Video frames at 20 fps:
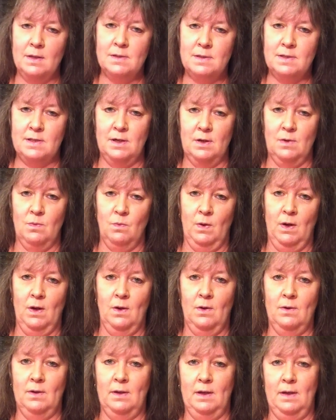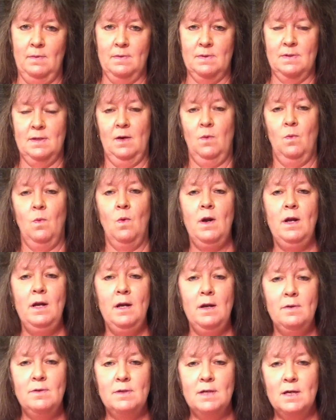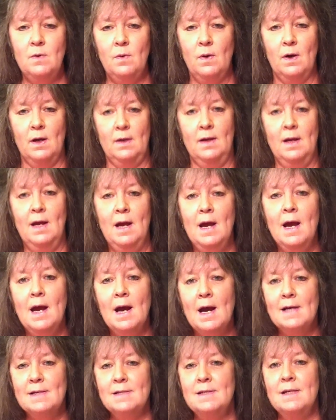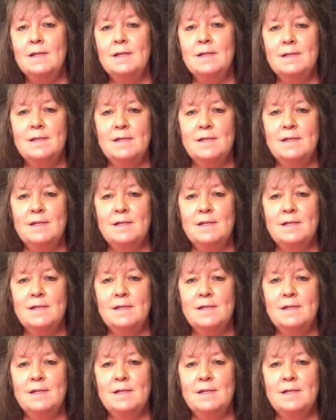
steering wheel, and he was like, what are you doing? I said, the